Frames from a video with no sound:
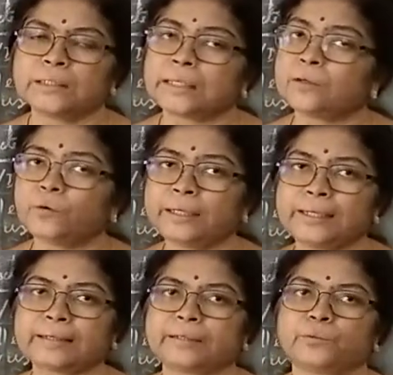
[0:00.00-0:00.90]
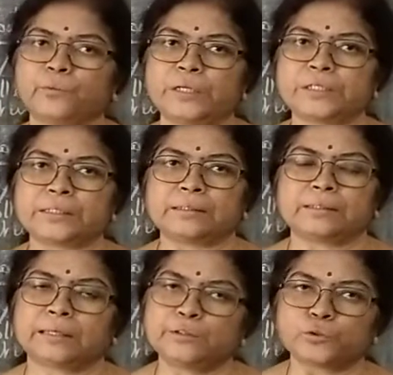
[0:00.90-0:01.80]
Then only he can question.
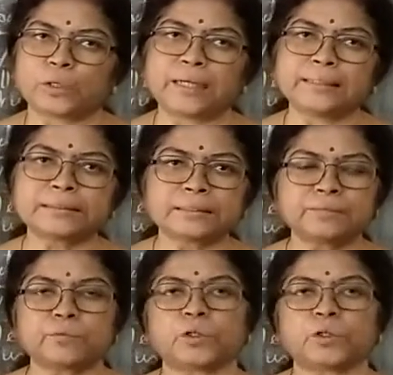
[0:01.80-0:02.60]
He should understand